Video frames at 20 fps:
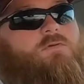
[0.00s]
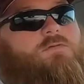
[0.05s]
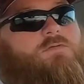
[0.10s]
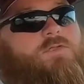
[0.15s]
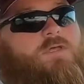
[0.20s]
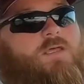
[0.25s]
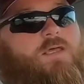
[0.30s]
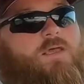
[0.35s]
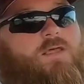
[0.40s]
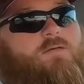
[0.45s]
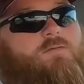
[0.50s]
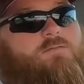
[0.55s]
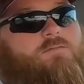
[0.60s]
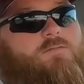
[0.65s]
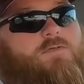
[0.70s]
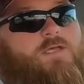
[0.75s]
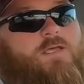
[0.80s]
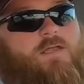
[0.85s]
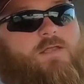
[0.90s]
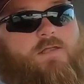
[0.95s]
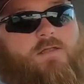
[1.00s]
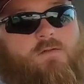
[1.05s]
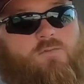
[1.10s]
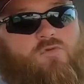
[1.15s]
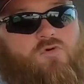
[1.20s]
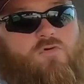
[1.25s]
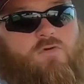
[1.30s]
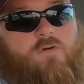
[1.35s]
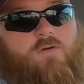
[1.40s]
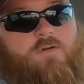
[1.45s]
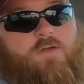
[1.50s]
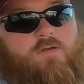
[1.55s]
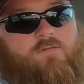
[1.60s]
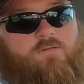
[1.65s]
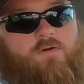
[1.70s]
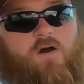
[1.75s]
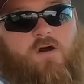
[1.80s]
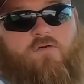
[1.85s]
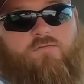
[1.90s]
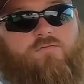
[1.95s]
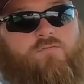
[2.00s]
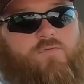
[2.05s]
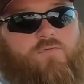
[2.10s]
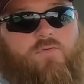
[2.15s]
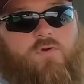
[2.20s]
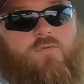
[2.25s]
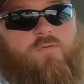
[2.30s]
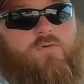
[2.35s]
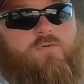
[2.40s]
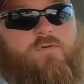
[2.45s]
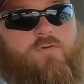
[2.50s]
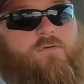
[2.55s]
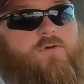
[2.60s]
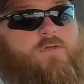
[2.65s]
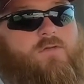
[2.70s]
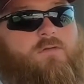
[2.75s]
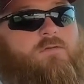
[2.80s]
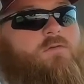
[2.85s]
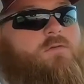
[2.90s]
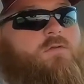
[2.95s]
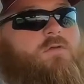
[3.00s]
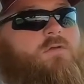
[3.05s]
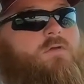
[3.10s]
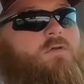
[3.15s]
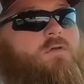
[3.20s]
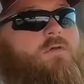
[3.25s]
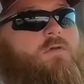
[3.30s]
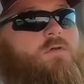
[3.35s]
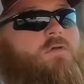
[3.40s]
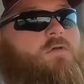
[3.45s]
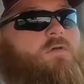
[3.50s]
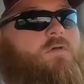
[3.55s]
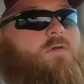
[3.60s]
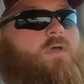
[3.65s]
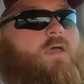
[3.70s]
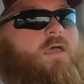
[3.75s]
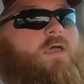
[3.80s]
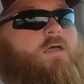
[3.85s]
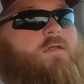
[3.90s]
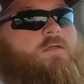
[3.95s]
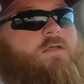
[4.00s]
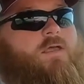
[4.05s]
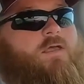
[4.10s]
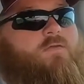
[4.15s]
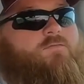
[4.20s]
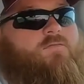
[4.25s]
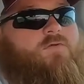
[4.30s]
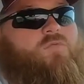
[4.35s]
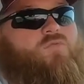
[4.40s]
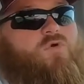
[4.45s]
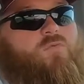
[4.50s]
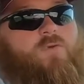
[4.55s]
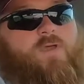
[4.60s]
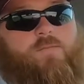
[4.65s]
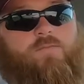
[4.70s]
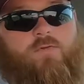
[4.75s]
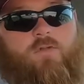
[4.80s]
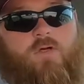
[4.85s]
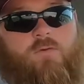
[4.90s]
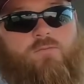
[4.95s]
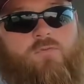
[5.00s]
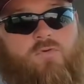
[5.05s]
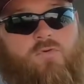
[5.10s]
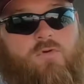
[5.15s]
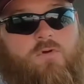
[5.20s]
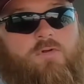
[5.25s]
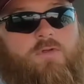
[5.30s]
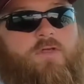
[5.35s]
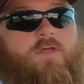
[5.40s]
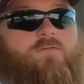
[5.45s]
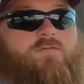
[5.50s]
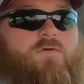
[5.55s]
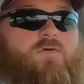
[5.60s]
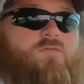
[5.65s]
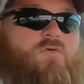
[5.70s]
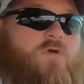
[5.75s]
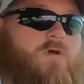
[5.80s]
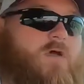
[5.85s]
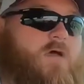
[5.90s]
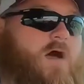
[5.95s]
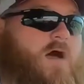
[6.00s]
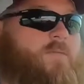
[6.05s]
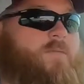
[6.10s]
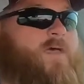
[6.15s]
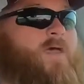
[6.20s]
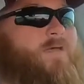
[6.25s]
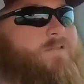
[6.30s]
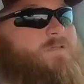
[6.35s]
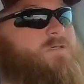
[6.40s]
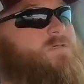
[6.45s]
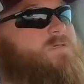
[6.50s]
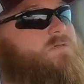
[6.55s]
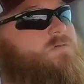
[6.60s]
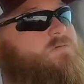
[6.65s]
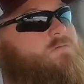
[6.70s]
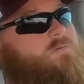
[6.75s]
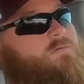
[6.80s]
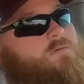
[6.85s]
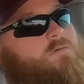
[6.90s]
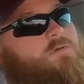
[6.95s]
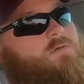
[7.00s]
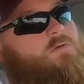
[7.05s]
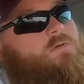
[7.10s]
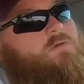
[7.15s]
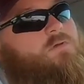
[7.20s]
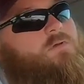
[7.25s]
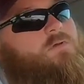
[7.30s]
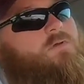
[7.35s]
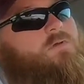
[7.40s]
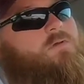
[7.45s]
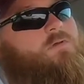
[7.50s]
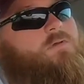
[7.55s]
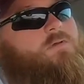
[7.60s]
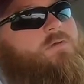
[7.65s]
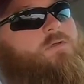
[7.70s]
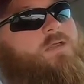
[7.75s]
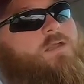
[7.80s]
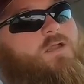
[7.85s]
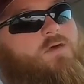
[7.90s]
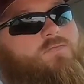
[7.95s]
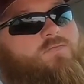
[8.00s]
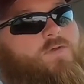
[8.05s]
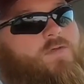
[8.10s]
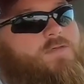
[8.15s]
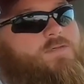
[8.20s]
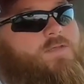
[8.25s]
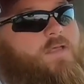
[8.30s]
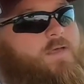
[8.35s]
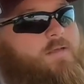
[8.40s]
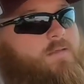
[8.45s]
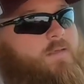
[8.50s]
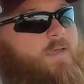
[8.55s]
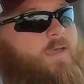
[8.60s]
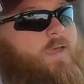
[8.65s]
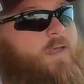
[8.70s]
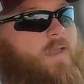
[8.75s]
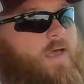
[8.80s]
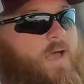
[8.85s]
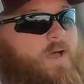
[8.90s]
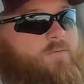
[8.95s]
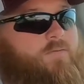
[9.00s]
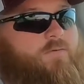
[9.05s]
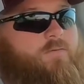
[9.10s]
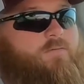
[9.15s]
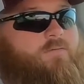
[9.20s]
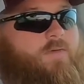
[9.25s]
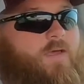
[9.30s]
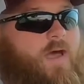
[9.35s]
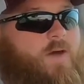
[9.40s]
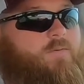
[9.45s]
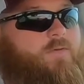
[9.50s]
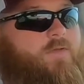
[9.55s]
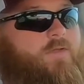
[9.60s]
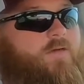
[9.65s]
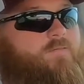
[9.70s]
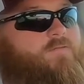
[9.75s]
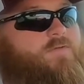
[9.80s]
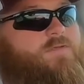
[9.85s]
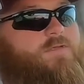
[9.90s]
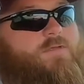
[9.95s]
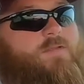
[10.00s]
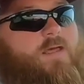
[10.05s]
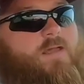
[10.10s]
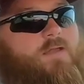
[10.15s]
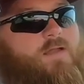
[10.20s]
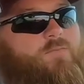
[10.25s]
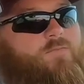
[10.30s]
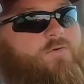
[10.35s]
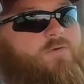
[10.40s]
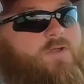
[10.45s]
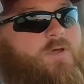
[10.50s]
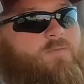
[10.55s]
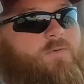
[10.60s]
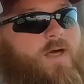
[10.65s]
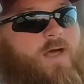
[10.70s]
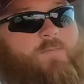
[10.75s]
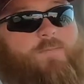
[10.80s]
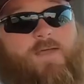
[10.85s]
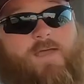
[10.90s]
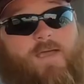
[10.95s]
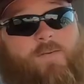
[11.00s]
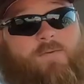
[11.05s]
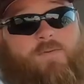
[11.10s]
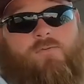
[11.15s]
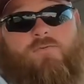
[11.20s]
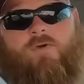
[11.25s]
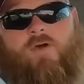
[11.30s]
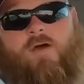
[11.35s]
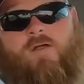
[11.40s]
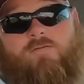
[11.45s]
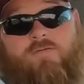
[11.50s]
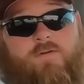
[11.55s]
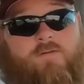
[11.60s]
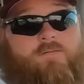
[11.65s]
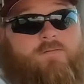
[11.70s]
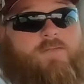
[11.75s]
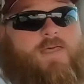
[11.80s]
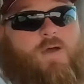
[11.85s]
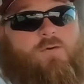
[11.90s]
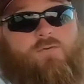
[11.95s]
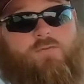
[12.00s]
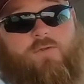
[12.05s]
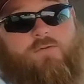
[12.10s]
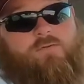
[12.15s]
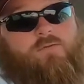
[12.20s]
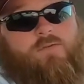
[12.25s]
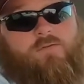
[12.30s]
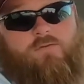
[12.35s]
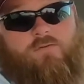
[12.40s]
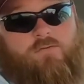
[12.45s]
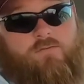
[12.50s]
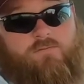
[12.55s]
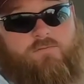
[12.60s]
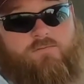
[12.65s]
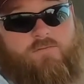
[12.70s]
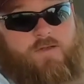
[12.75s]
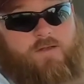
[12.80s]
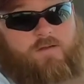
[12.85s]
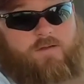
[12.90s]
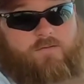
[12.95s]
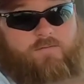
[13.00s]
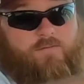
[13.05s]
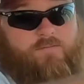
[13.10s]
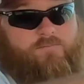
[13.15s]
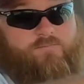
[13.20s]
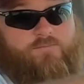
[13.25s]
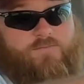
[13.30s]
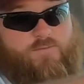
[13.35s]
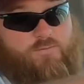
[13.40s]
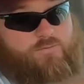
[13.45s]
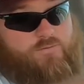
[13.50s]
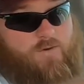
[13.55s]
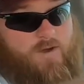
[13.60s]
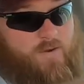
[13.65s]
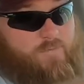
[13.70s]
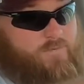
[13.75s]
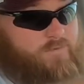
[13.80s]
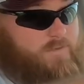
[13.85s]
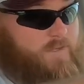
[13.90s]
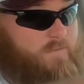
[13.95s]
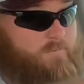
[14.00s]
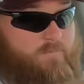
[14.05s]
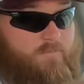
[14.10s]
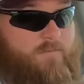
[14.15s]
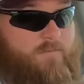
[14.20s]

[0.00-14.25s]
to get a little more involved with what we're doing, and to get a few more people on board, get a few more comments, things like that. I would love to see that number double. I'd be happy with 100. That would be really cool. Get 100 subscribers. I'd